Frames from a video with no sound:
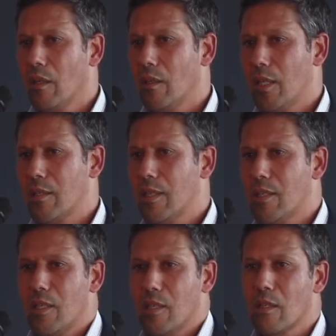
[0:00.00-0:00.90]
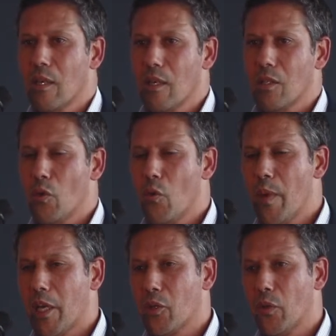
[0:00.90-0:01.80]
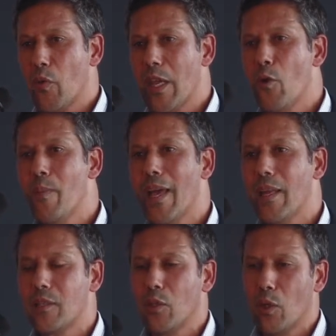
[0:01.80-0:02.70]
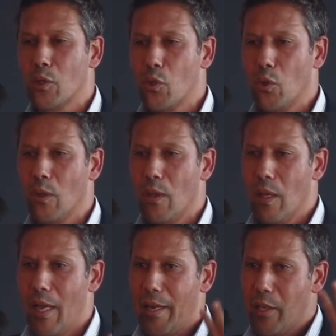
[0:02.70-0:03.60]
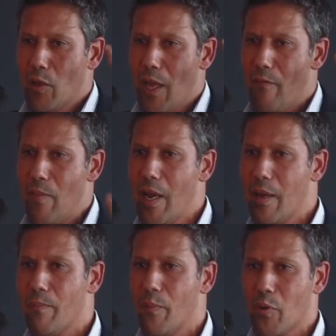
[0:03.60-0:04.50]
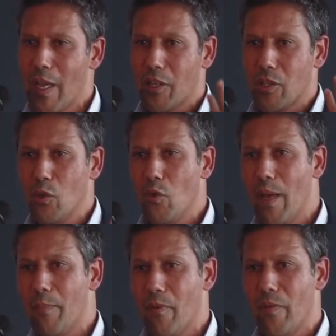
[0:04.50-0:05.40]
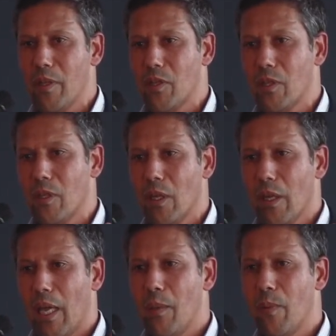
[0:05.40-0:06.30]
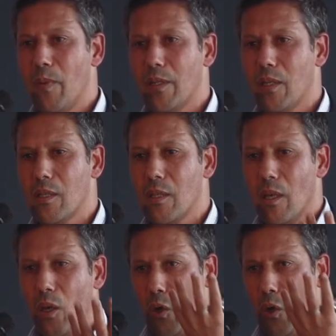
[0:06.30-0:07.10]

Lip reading: It doesn't exist. So make sure you balance your control. I need to have my protection or my prevention capabilities.